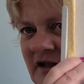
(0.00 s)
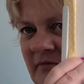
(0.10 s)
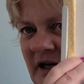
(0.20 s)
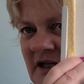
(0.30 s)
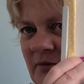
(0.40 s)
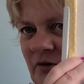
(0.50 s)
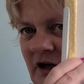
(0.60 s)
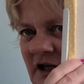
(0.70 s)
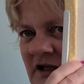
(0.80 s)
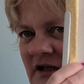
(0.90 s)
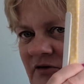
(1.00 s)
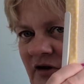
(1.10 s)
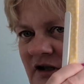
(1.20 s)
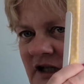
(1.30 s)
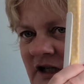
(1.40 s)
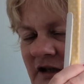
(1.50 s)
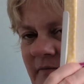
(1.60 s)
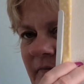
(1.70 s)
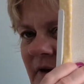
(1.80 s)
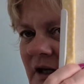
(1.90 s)
in May's progress is around here.
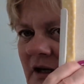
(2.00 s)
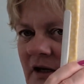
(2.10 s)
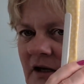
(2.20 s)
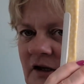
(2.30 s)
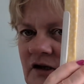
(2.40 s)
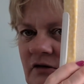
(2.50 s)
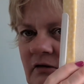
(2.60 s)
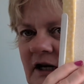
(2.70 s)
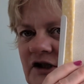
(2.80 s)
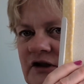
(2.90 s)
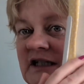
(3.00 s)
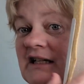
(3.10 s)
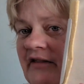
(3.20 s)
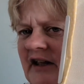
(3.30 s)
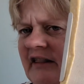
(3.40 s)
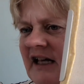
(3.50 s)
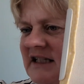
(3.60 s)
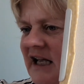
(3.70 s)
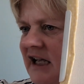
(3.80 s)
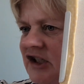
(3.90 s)
So I think that's
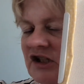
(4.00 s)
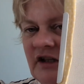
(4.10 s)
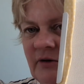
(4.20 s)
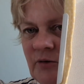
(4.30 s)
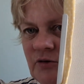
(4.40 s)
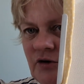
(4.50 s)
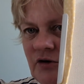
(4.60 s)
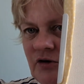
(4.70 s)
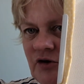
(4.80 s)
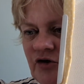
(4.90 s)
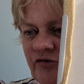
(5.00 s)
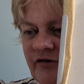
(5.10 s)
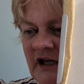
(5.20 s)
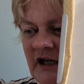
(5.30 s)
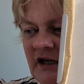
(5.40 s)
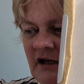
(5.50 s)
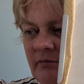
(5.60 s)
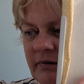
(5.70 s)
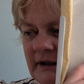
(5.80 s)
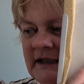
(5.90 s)
actually the whole tree
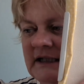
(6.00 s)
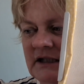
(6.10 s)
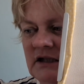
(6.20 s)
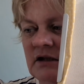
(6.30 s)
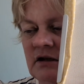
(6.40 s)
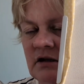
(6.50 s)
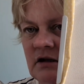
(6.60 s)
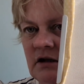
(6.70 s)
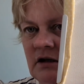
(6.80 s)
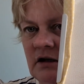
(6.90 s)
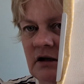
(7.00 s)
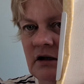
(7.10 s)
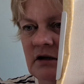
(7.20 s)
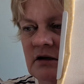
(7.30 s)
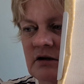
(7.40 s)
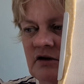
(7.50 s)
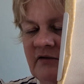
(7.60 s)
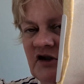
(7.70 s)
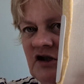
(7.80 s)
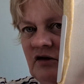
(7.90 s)
completed. So I've
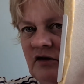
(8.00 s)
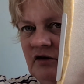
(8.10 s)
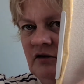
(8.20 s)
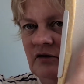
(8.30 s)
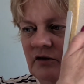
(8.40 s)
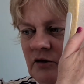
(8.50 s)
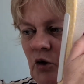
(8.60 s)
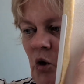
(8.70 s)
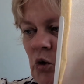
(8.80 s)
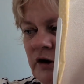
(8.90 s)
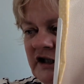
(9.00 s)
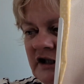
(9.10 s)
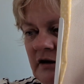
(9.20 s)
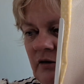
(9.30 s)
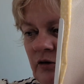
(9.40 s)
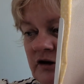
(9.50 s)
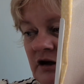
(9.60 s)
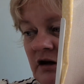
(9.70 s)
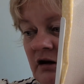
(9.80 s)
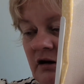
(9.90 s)
just got the autumn,